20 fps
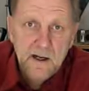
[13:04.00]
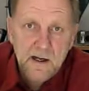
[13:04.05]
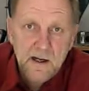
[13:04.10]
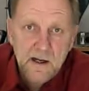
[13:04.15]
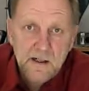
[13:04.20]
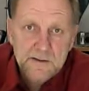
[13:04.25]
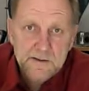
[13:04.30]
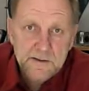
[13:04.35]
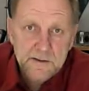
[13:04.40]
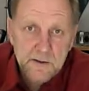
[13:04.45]

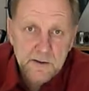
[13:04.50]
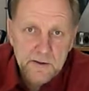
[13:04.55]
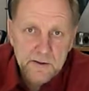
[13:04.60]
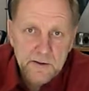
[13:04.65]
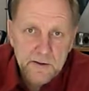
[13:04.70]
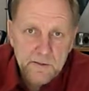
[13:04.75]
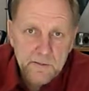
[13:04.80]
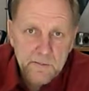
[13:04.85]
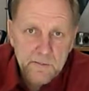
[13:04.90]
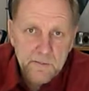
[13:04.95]

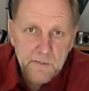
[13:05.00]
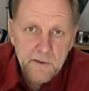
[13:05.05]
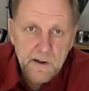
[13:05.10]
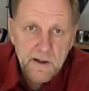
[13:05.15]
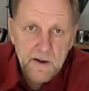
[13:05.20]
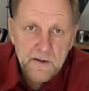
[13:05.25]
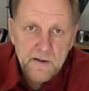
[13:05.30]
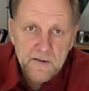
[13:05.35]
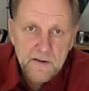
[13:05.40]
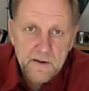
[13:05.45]
asylum
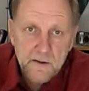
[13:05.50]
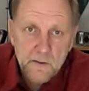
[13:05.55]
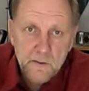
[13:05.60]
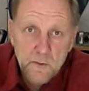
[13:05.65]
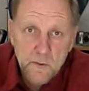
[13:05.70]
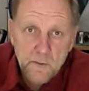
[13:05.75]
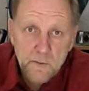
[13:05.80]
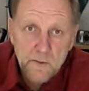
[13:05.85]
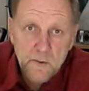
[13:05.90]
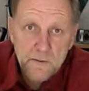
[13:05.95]
in the
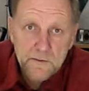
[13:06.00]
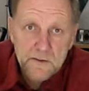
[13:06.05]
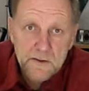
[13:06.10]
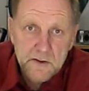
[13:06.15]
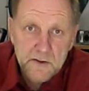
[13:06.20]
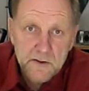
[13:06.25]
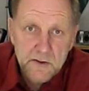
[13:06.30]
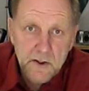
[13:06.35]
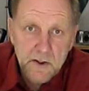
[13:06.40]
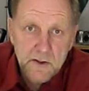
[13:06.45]
roof of the
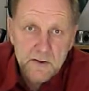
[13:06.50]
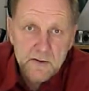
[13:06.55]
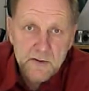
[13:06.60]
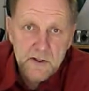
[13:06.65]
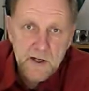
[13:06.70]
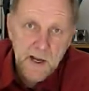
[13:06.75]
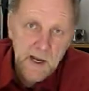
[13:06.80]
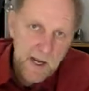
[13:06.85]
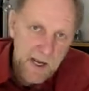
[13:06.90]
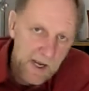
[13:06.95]

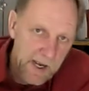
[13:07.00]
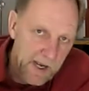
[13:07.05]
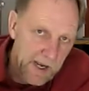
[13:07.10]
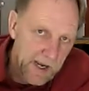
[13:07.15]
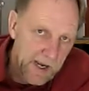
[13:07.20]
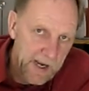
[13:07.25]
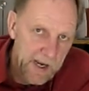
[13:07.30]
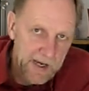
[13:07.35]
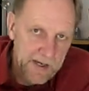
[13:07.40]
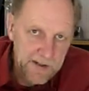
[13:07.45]
church
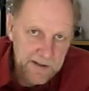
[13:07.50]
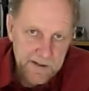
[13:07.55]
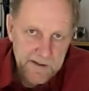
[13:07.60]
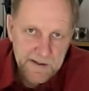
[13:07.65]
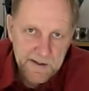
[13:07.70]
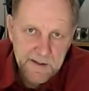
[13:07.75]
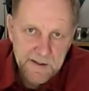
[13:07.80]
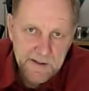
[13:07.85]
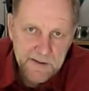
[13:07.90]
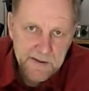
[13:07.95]
and
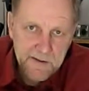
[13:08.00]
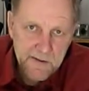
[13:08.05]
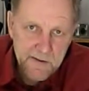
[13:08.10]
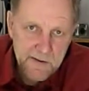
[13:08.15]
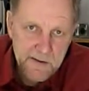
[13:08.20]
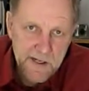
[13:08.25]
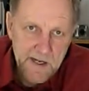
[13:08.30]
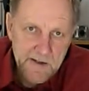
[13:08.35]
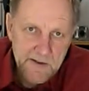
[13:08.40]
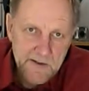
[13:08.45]

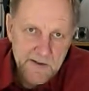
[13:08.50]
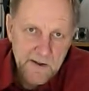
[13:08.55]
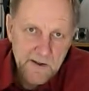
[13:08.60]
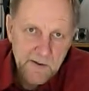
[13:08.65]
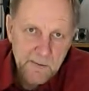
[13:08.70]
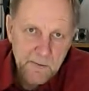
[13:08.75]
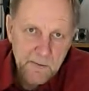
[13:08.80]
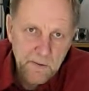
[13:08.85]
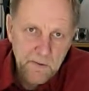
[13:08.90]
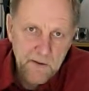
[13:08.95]

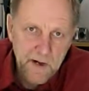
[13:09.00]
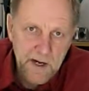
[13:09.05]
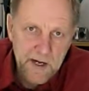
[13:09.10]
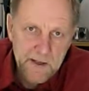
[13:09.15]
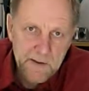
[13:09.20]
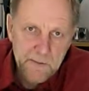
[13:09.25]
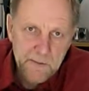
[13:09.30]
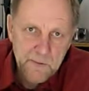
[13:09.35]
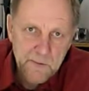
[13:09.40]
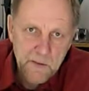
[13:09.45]
incremental
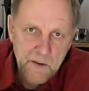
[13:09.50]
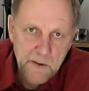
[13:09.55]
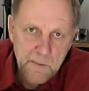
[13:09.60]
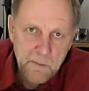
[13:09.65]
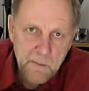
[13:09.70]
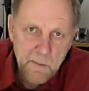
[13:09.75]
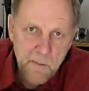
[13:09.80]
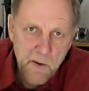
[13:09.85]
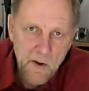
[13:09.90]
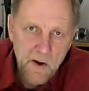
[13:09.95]
provide for
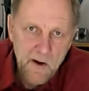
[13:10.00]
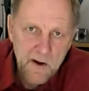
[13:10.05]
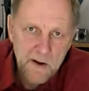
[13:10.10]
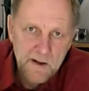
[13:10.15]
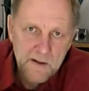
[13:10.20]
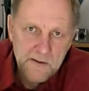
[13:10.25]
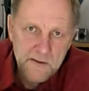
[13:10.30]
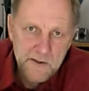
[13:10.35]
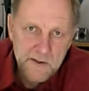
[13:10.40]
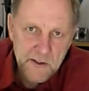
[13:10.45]

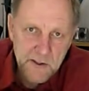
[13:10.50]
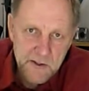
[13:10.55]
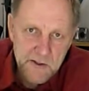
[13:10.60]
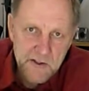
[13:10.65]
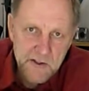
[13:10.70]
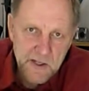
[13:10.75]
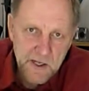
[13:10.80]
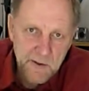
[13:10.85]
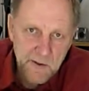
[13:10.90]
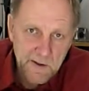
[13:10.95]
more
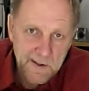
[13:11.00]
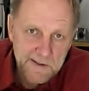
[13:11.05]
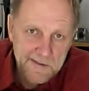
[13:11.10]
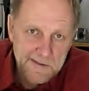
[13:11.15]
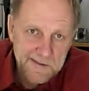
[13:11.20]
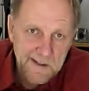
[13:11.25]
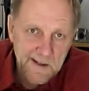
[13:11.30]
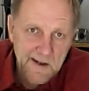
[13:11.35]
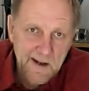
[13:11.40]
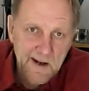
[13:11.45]

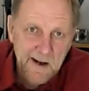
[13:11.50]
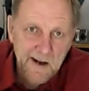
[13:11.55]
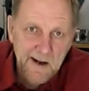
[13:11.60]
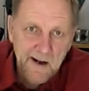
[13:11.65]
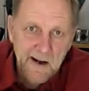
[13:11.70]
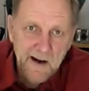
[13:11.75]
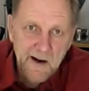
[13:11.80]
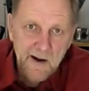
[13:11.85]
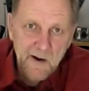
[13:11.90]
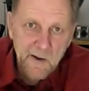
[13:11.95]
churchgoers,
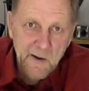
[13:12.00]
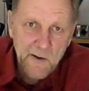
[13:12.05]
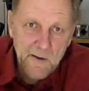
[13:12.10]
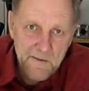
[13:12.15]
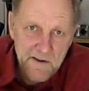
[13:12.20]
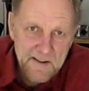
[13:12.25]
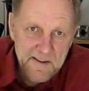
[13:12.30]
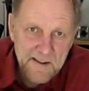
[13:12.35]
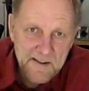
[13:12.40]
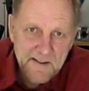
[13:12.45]
or
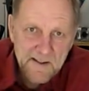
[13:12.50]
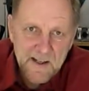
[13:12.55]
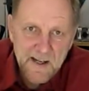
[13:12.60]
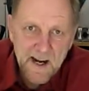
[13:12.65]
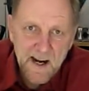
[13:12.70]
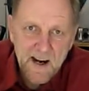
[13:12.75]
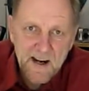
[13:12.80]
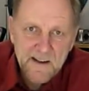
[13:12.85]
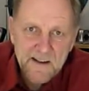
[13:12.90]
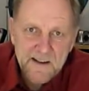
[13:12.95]
whether the
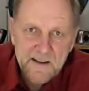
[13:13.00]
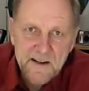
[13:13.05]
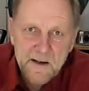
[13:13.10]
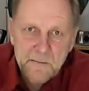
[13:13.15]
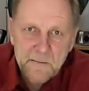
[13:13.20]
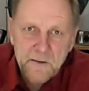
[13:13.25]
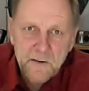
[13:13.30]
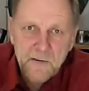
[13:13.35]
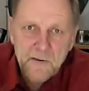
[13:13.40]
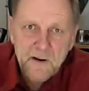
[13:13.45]
gardener
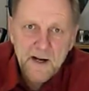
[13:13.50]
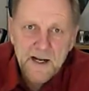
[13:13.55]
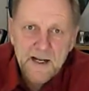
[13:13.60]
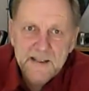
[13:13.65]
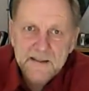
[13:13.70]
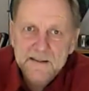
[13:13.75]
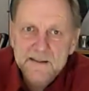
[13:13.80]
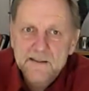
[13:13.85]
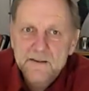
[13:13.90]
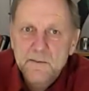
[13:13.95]

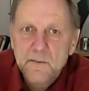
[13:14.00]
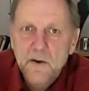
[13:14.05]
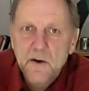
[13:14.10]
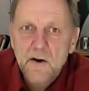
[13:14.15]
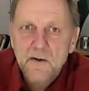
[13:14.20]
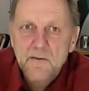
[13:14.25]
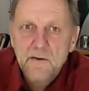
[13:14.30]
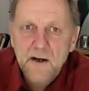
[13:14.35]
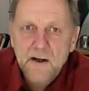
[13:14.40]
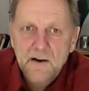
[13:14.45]
provides
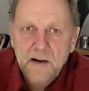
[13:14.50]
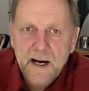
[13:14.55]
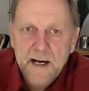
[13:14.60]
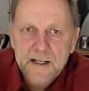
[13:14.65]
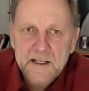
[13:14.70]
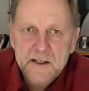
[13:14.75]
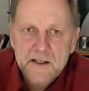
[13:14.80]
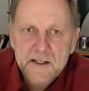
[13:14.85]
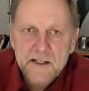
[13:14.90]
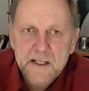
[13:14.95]
more
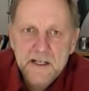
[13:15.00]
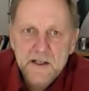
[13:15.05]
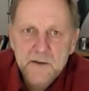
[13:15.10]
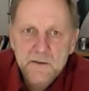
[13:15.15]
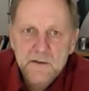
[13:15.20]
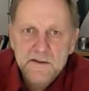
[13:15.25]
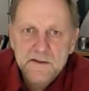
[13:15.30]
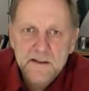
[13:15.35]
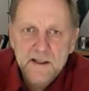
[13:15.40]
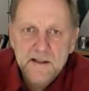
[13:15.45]
variety
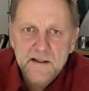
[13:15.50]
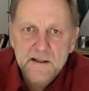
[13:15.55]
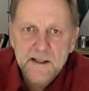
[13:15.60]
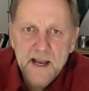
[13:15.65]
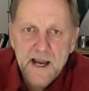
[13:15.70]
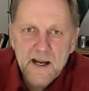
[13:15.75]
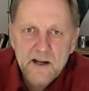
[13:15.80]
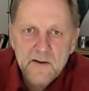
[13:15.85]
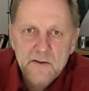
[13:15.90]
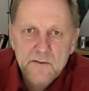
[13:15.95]
with a
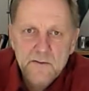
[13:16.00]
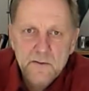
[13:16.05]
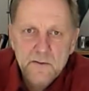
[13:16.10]
dead